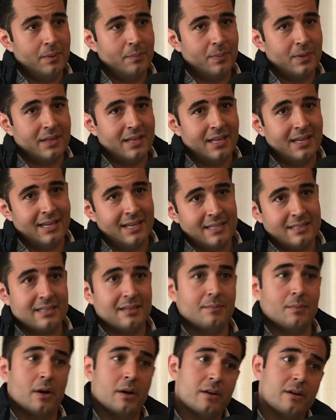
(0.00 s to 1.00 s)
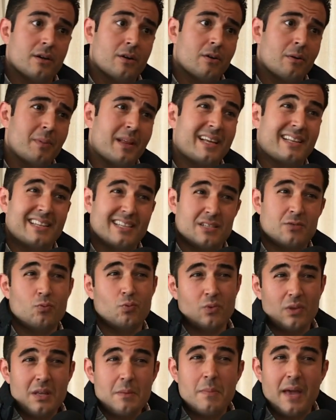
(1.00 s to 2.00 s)
But then as a marketer, I'm like, this
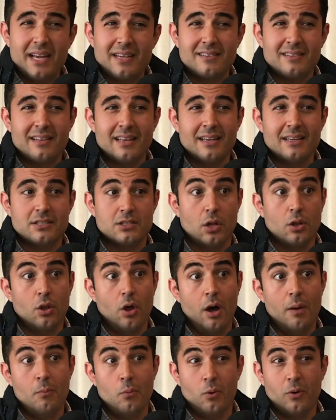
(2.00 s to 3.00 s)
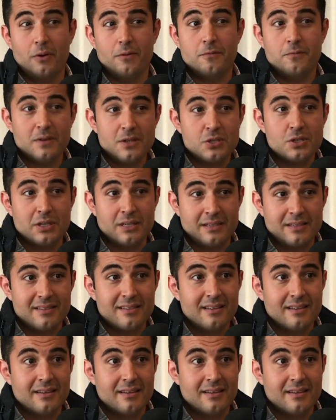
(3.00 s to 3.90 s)
really makes things a lot more efficient.